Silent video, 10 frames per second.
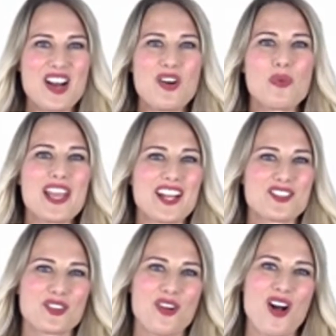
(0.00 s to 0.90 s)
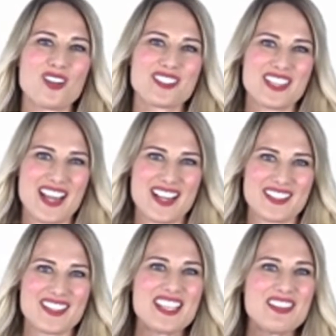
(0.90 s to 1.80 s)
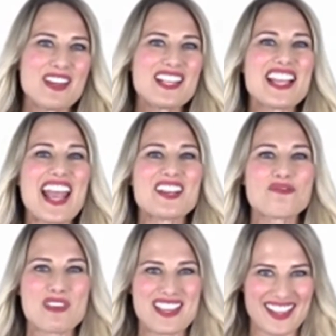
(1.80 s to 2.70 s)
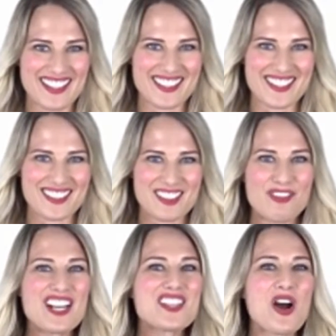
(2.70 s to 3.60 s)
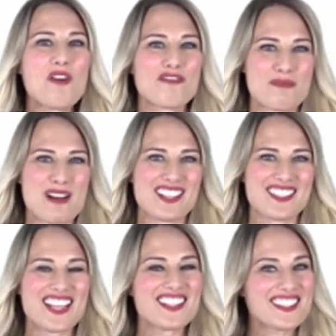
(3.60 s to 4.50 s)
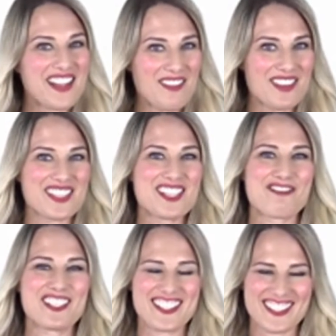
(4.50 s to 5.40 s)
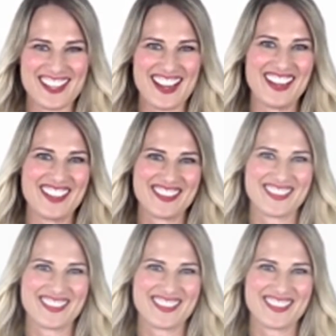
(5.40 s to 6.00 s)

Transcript: We answer calls days, evenings, and weekends. Rent a home from us and discover the difference today.